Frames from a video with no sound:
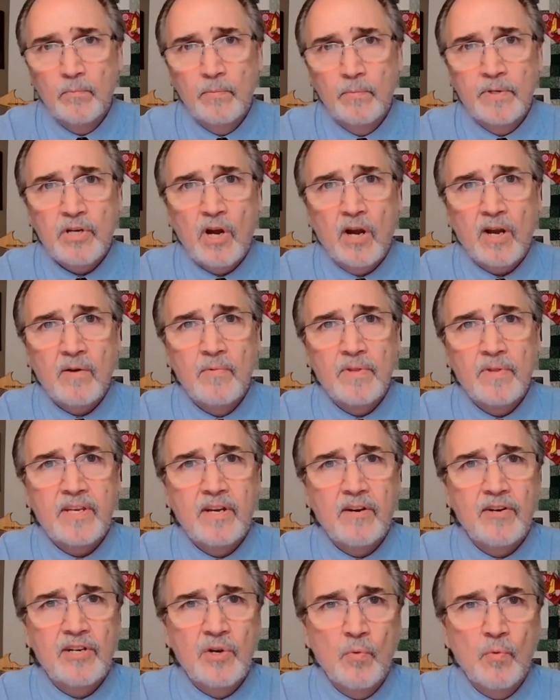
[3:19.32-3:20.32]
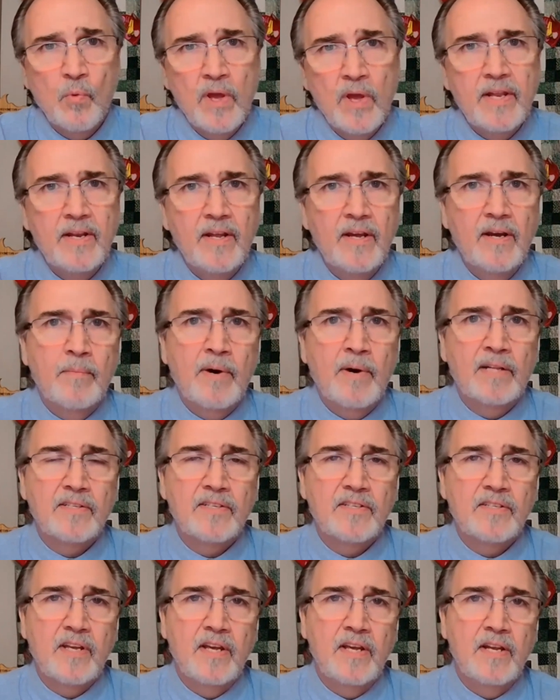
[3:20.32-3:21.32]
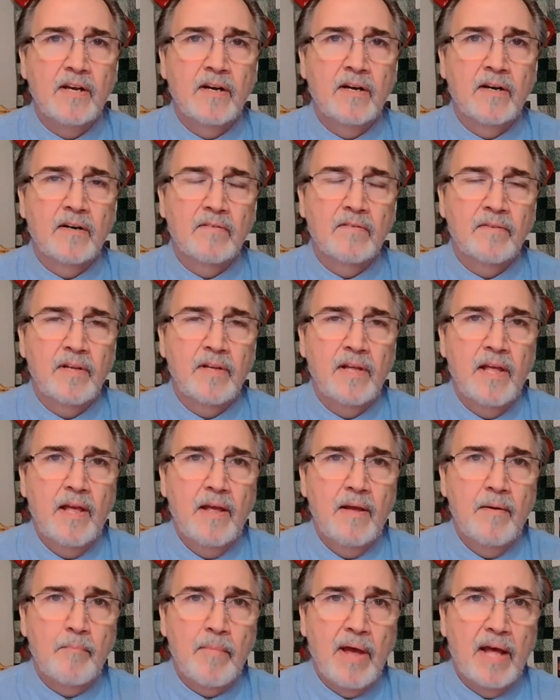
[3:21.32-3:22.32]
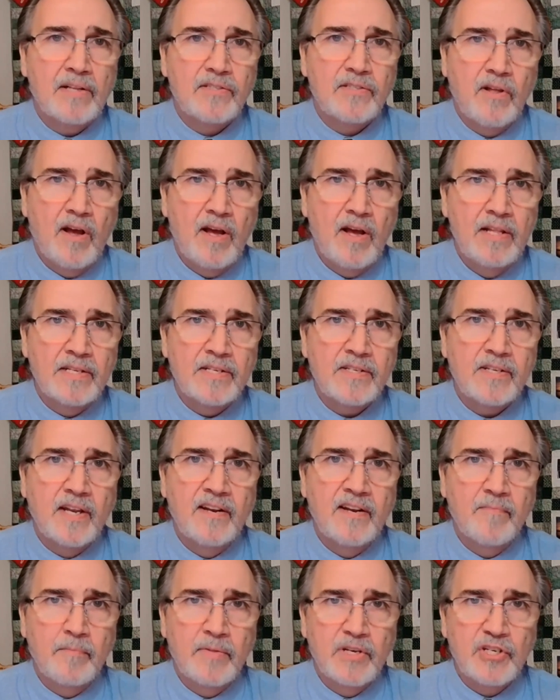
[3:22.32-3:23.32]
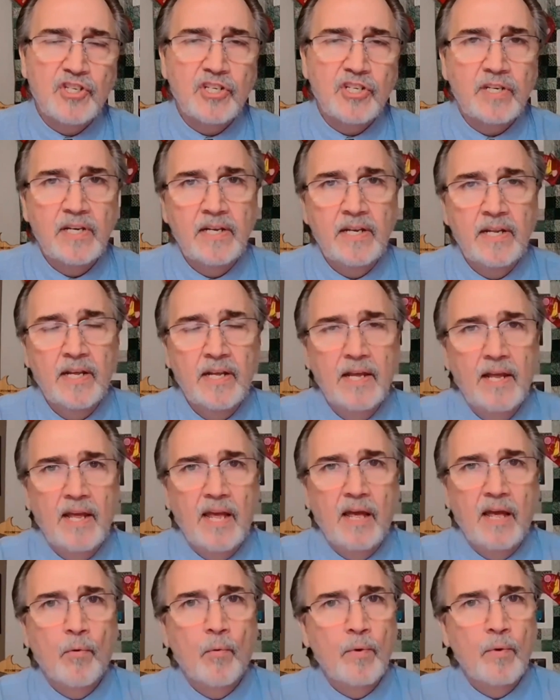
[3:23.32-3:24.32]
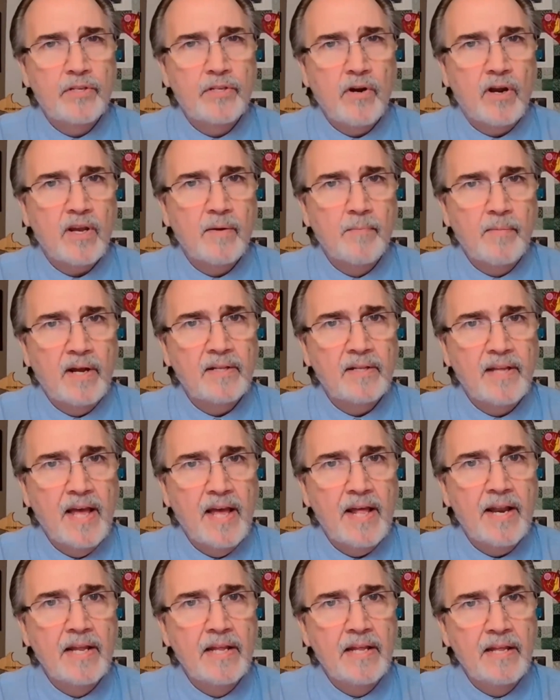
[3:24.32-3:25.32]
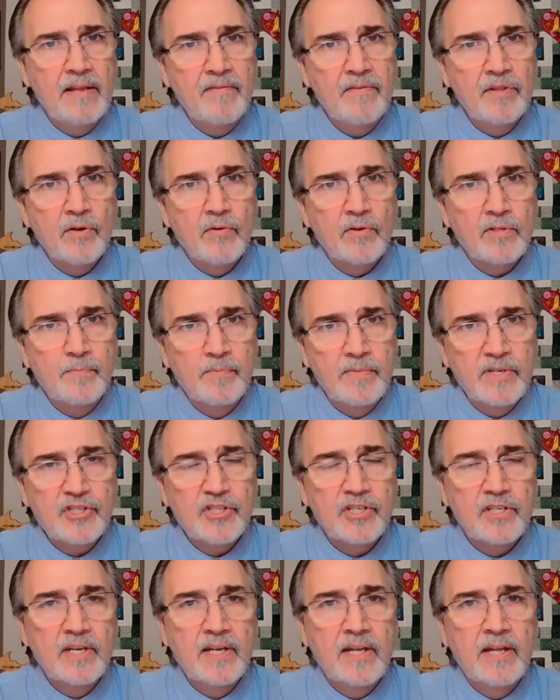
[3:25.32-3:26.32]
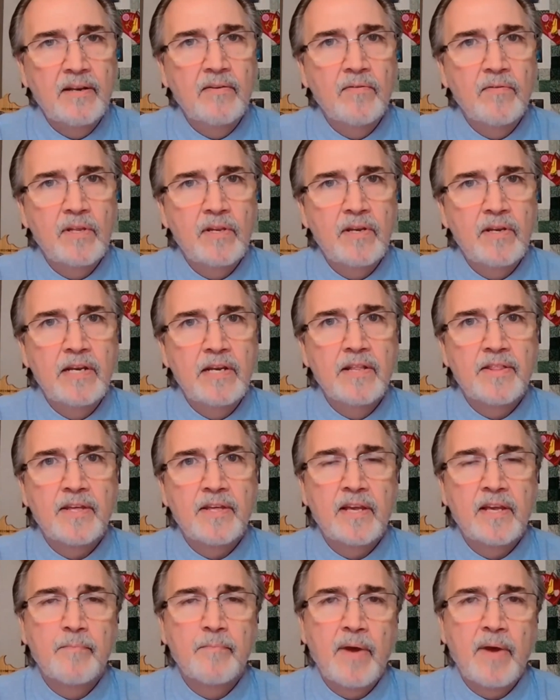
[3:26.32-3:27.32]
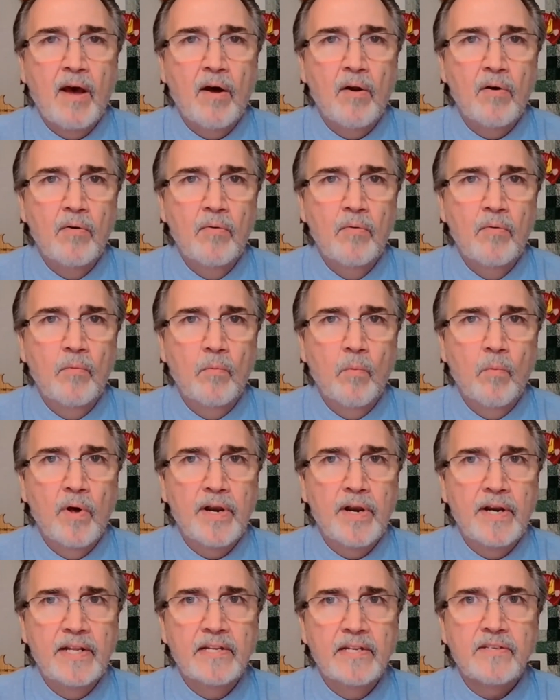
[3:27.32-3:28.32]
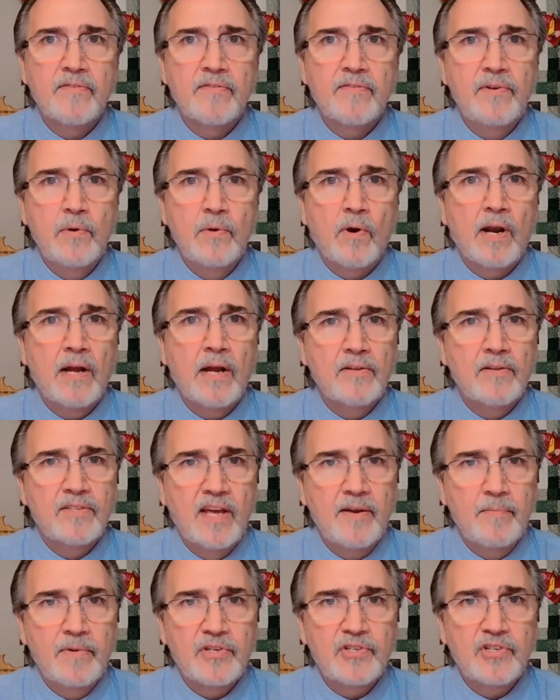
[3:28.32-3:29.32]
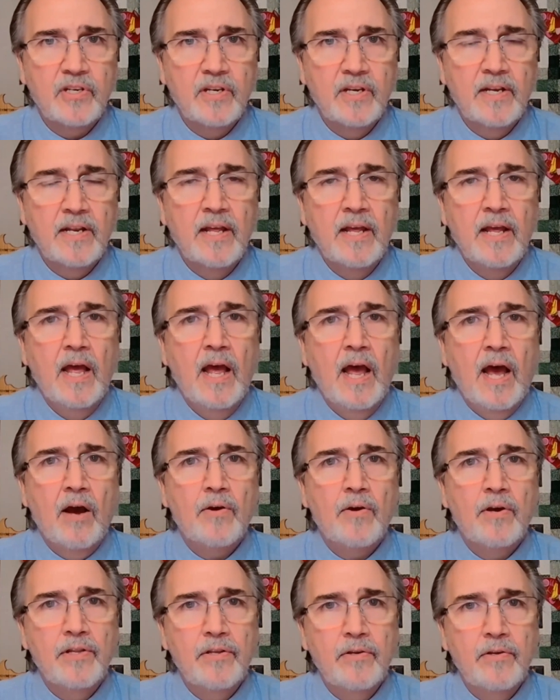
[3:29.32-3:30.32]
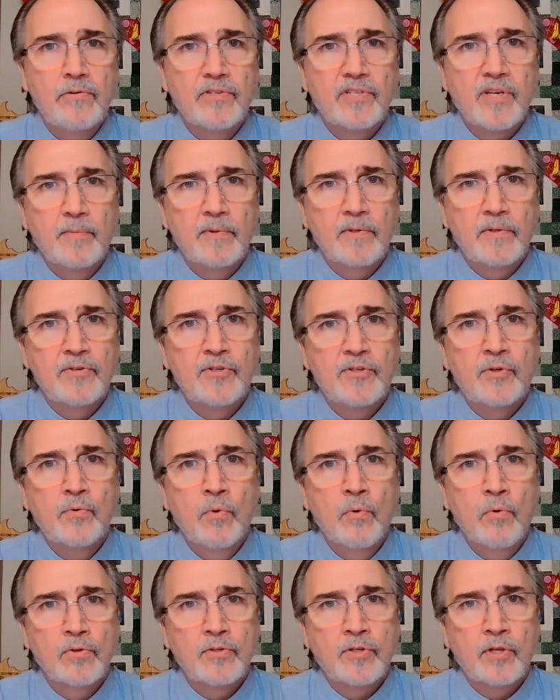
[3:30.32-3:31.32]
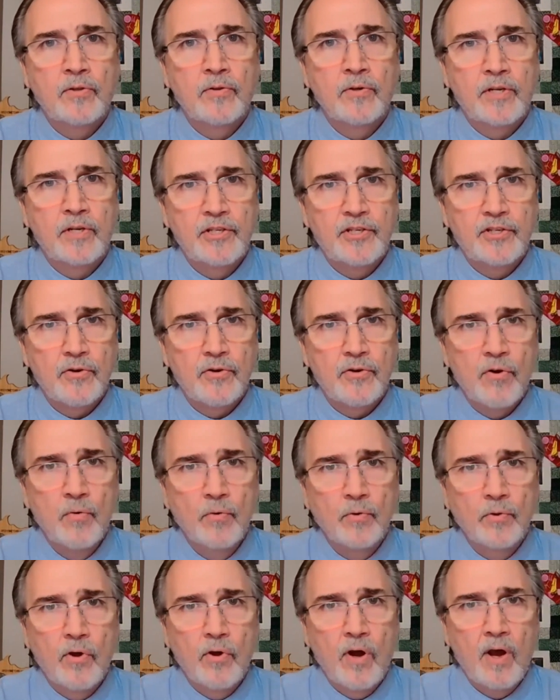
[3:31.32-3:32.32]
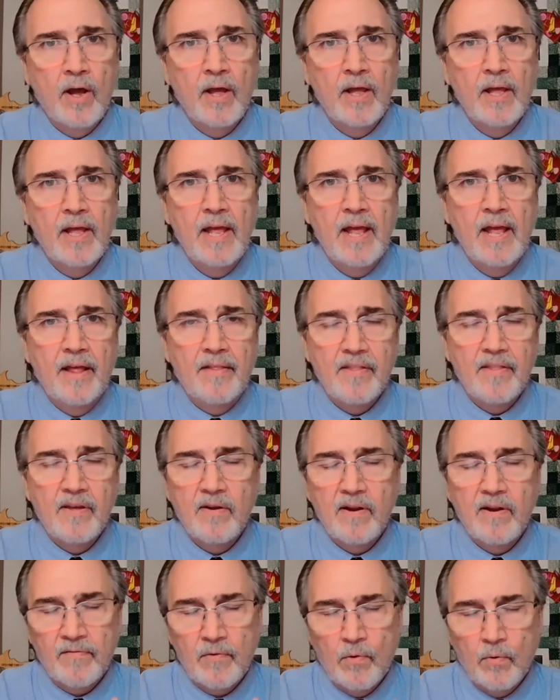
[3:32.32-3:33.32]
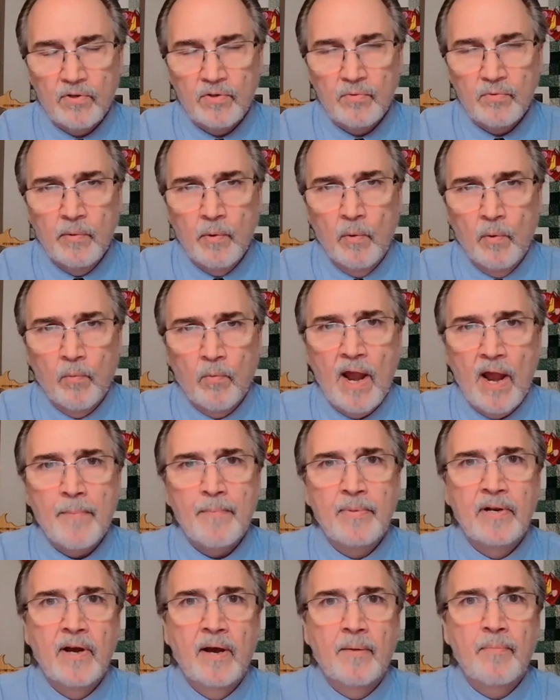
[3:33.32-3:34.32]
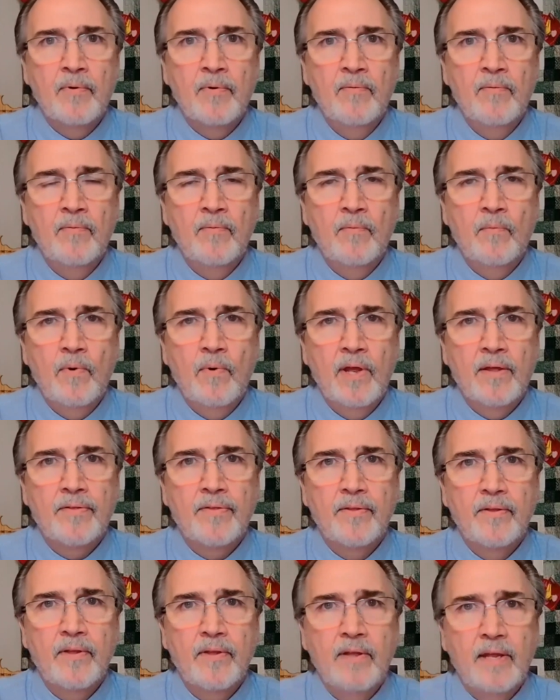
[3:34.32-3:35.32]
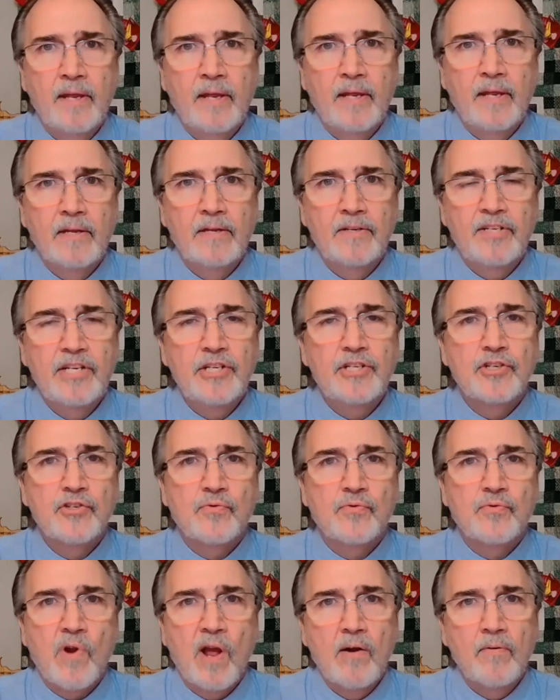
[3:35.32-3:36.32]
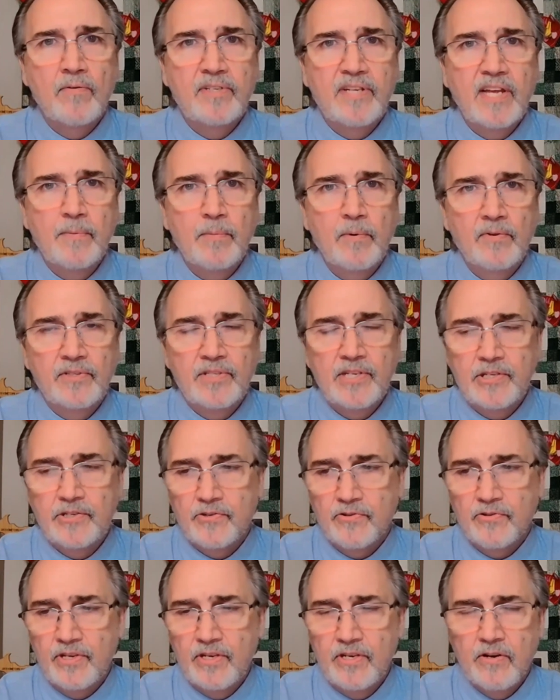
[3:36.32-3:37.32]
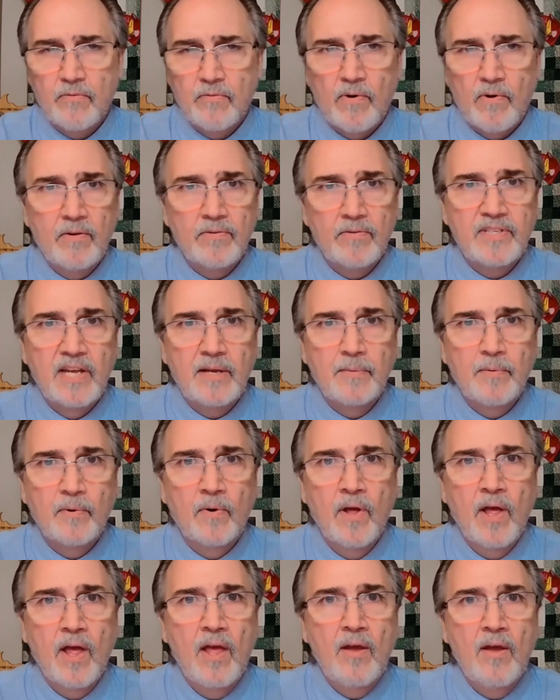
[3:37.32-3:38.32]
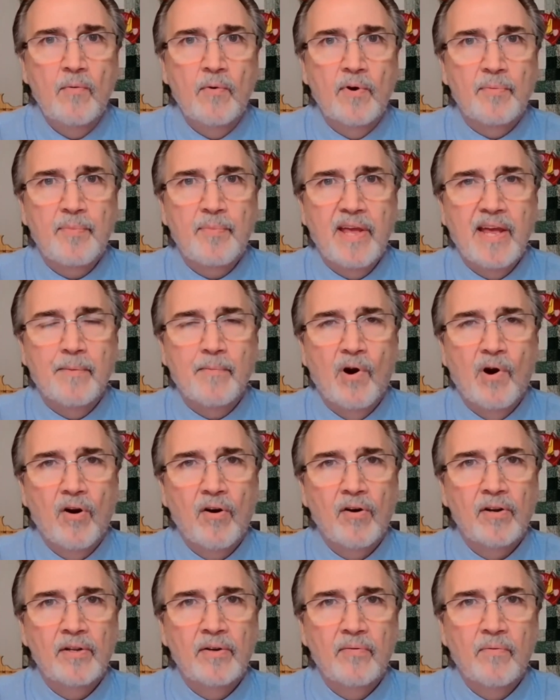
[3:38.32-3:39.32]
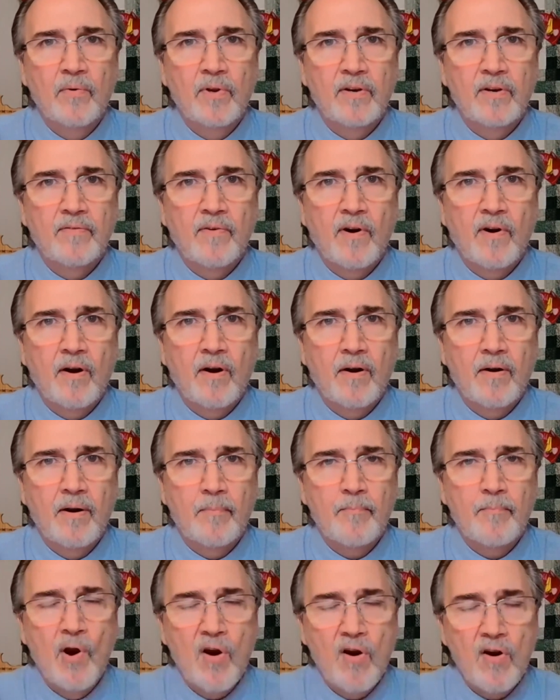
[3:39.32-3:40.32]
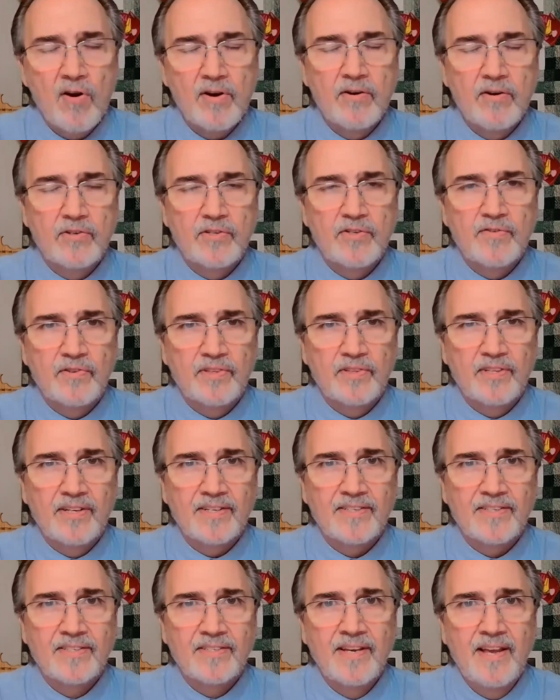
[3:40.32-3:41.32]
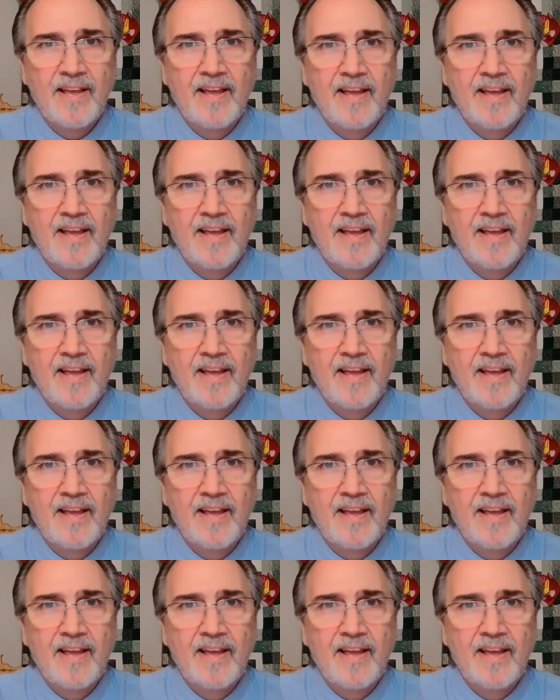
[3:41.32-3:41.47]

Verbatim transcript: we're talking with Carrie DeWitt about the state of Matt's Law in the state of Michigan. And when we talk about that, even though it's Michigan, you need to think about what it is. If you are outside Michigan, how can you use some of those tools to look at your own law? And then, of course, we will wrap it up with a teacher's roundtable, a teacher year roundtable with Pam Harlan, one of our partners for this.